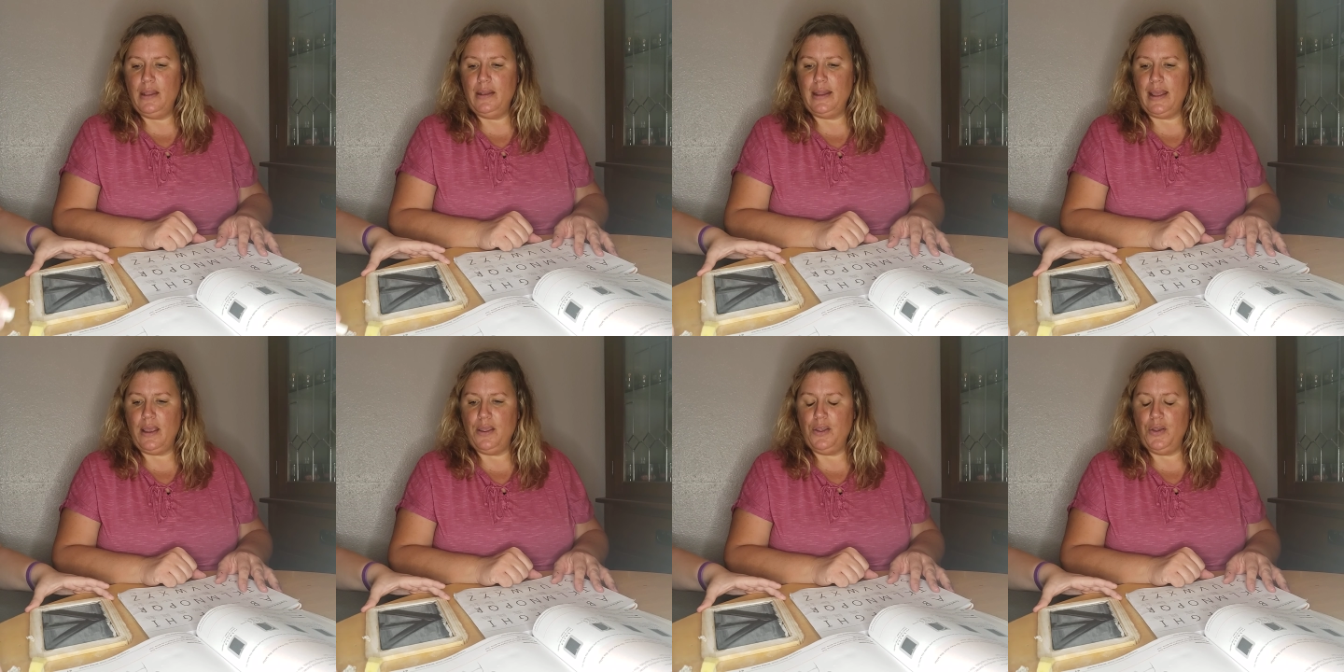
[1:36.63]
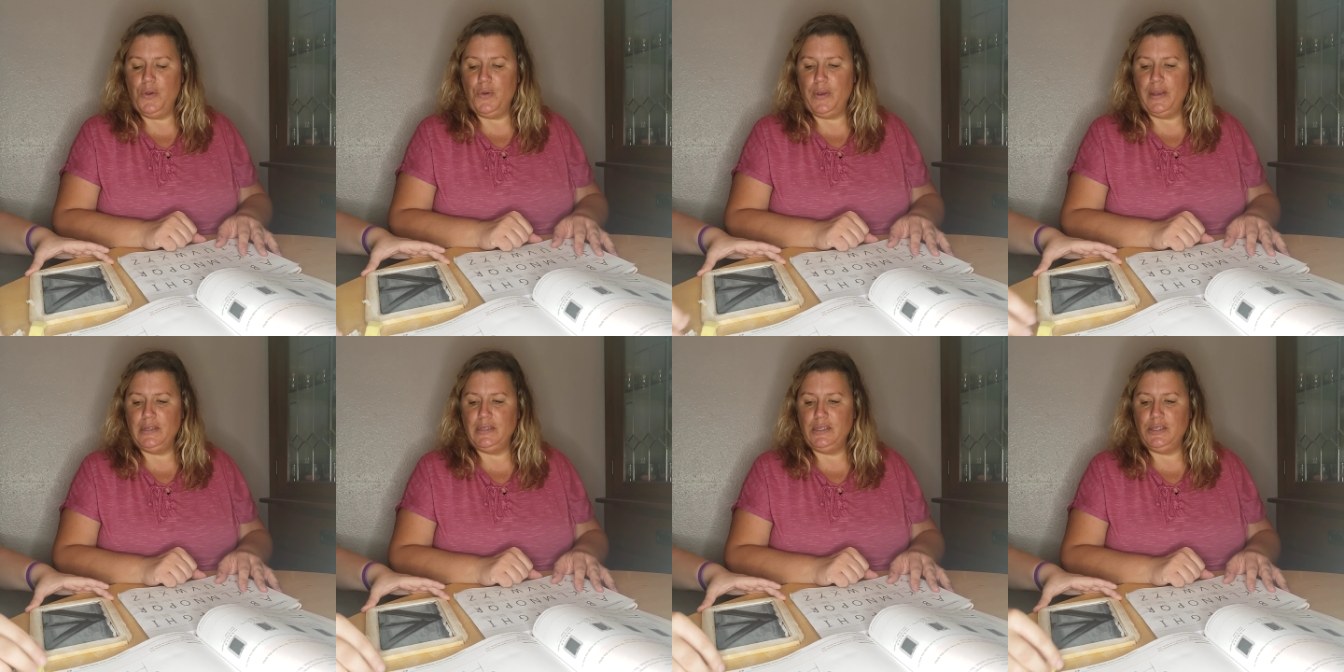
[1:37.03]
Now you're
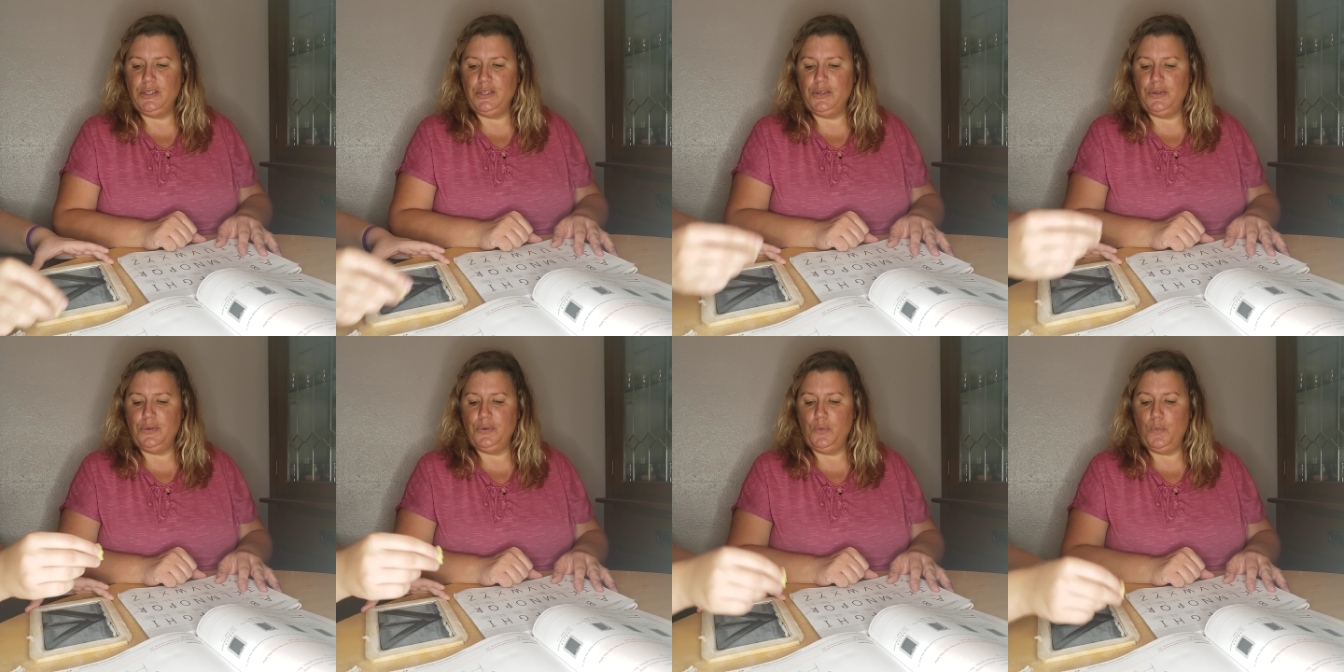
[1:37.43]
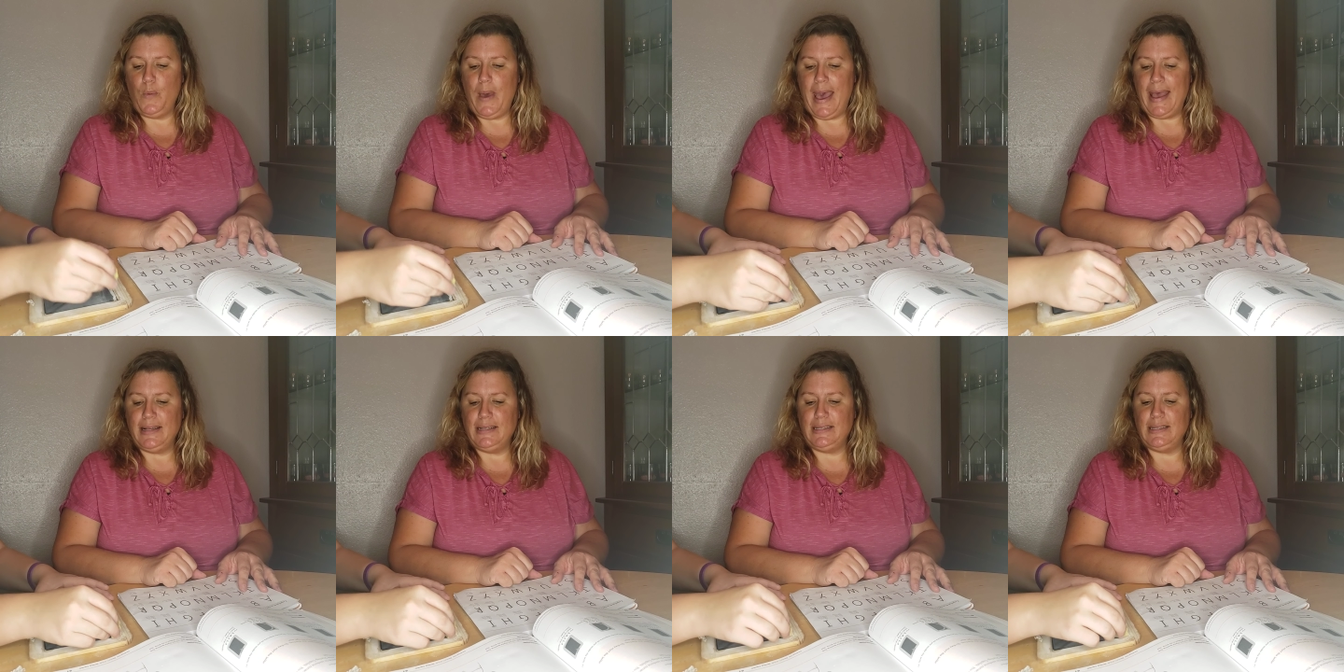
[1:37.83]
going to do
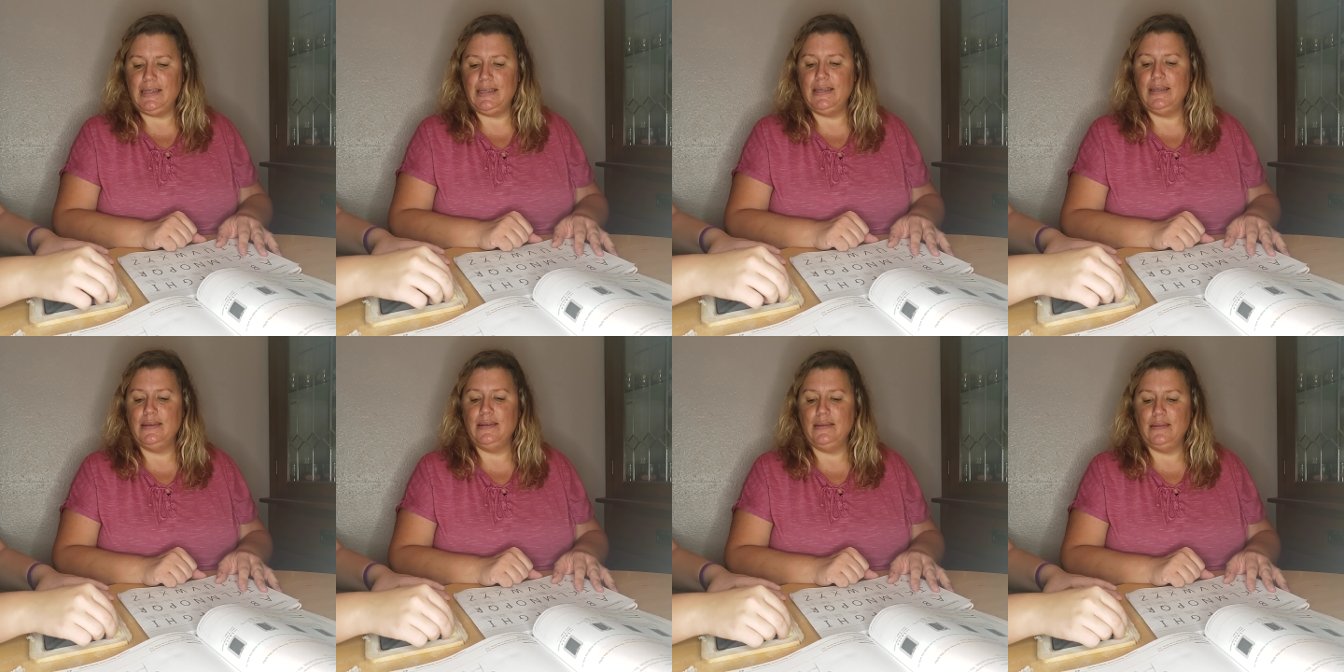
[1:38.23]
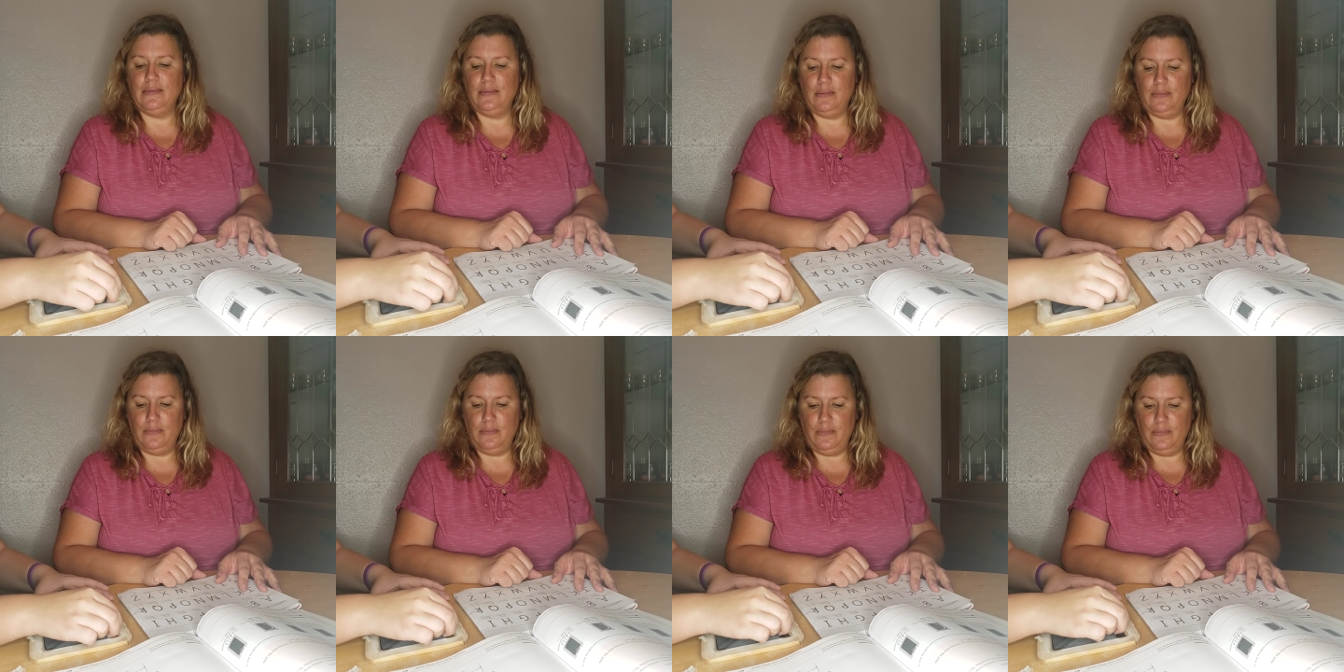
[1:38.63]
wet,
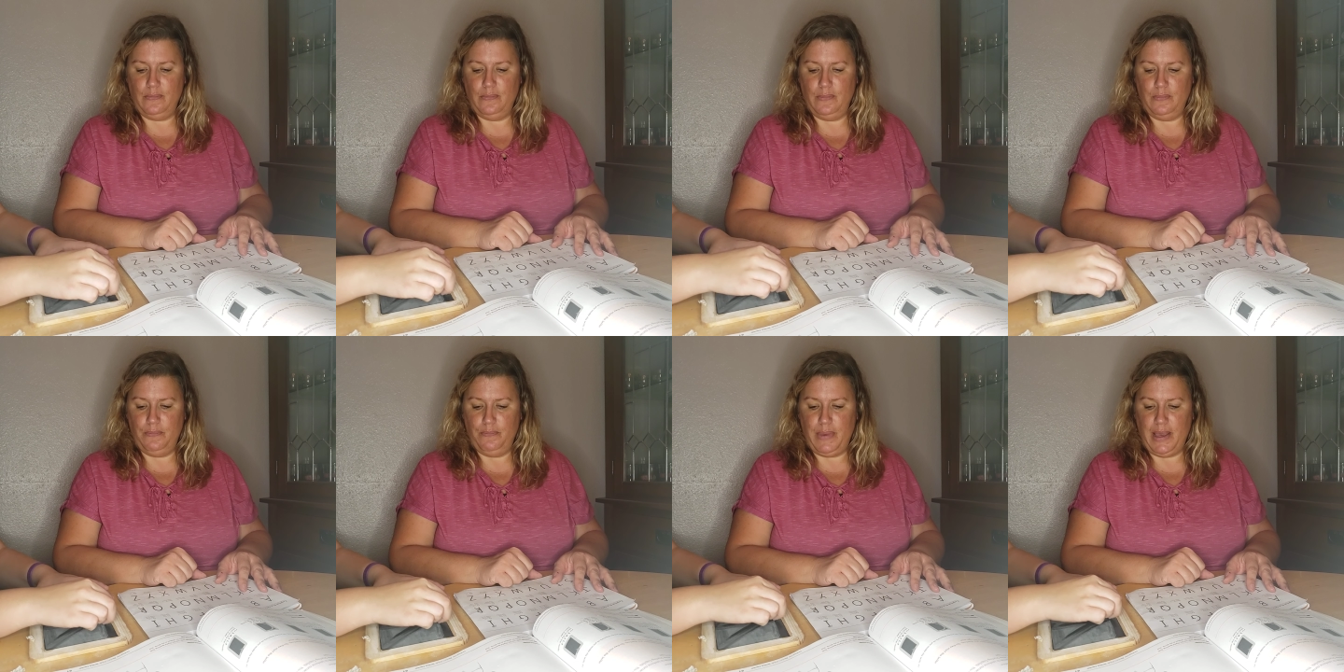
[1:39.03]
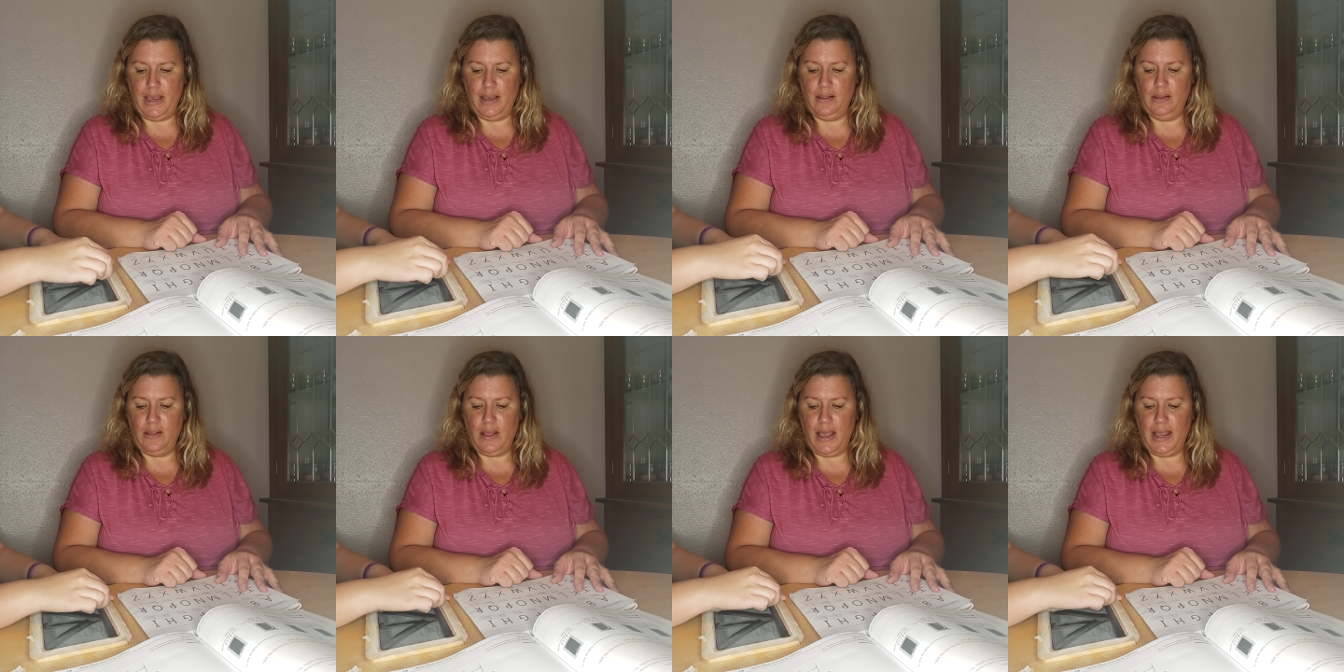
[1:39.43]

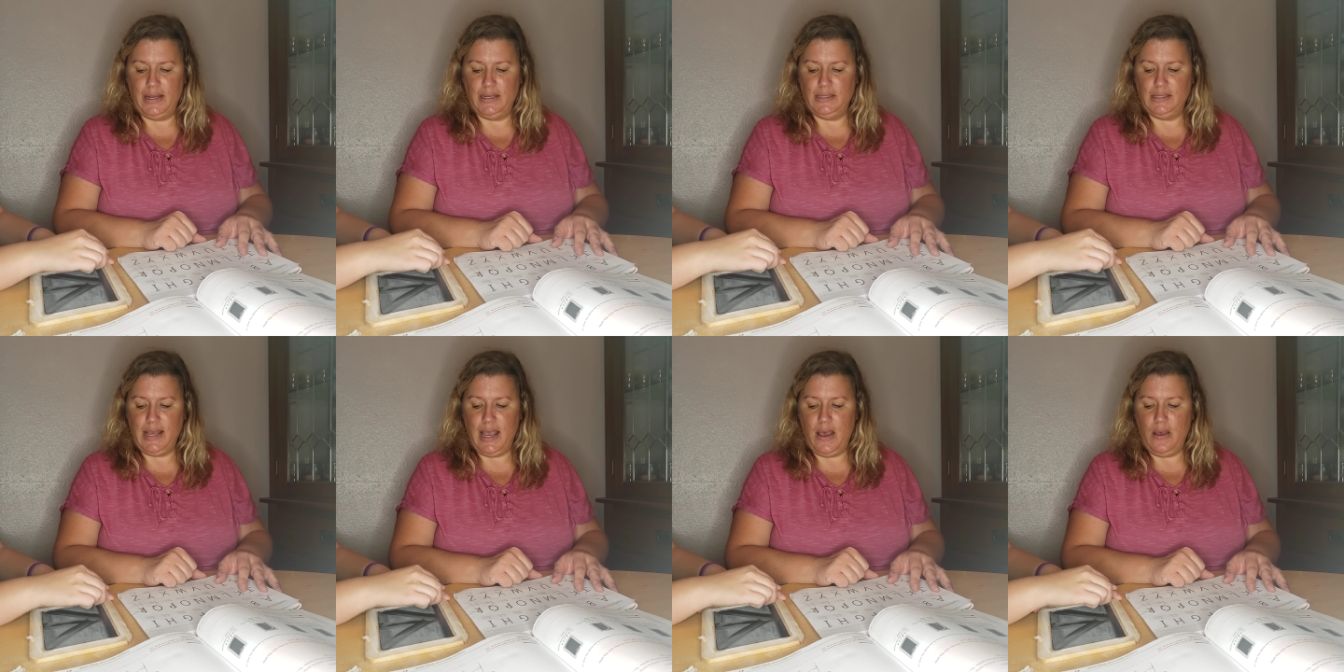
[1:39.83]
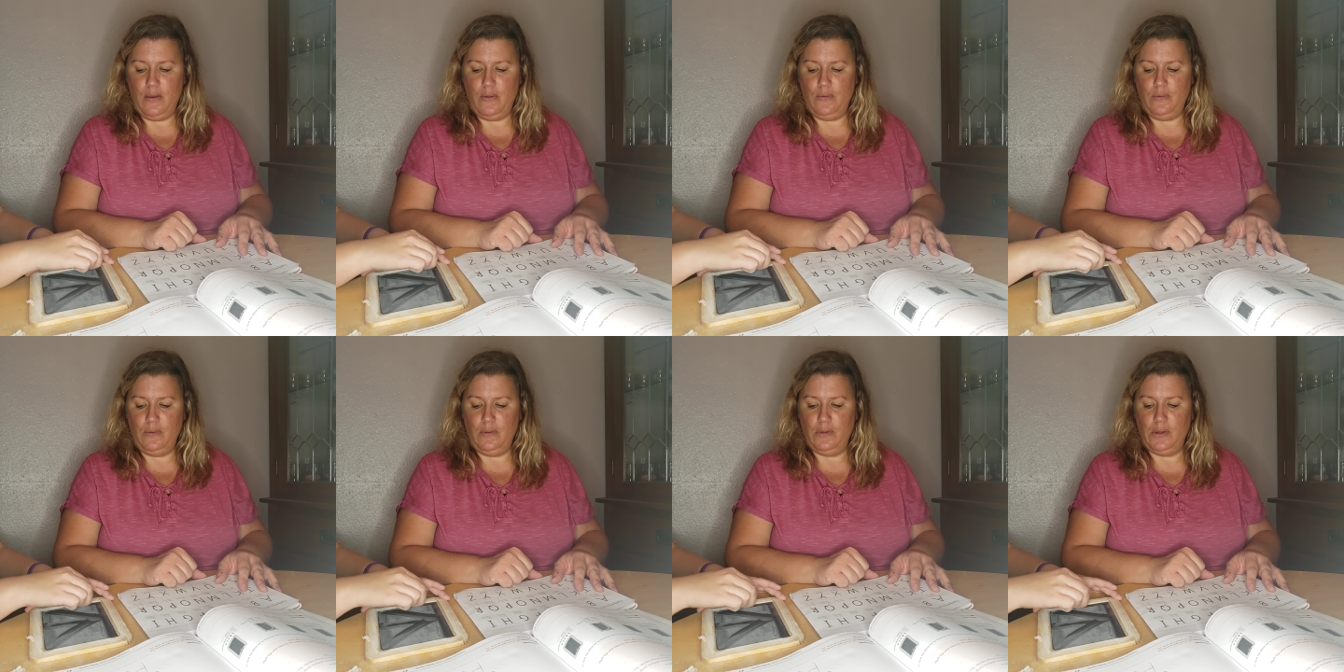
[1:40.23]
big line
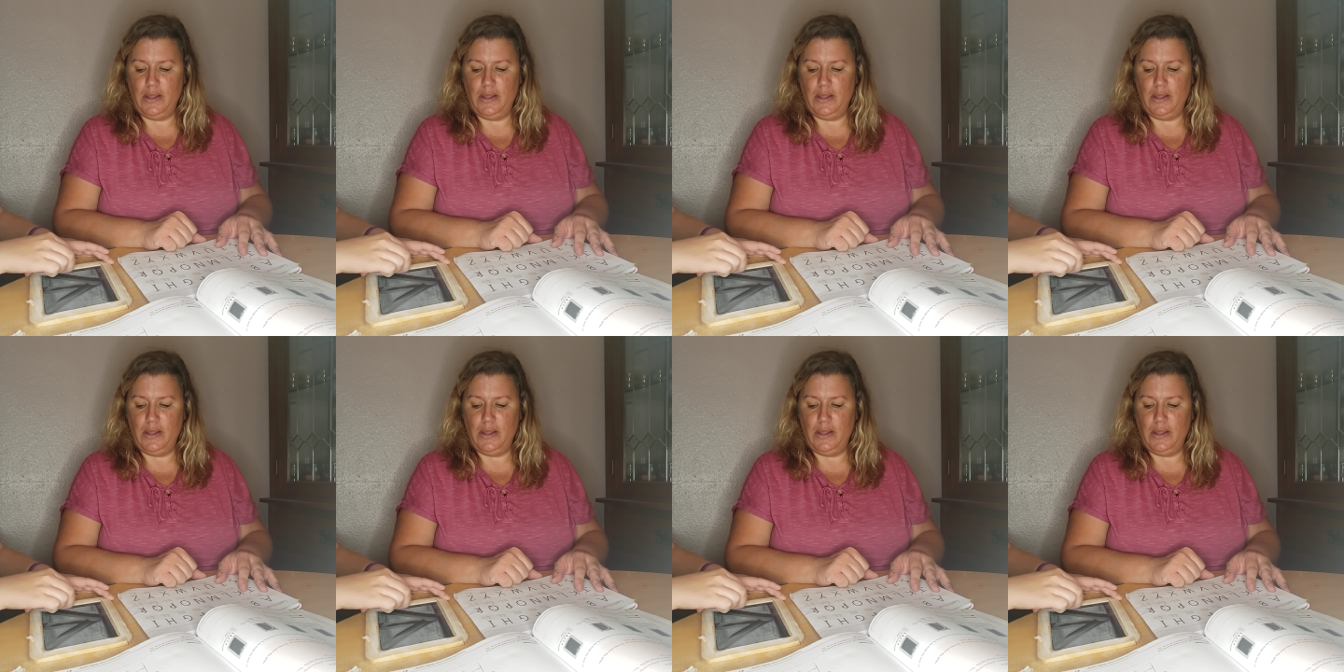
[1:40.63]
down,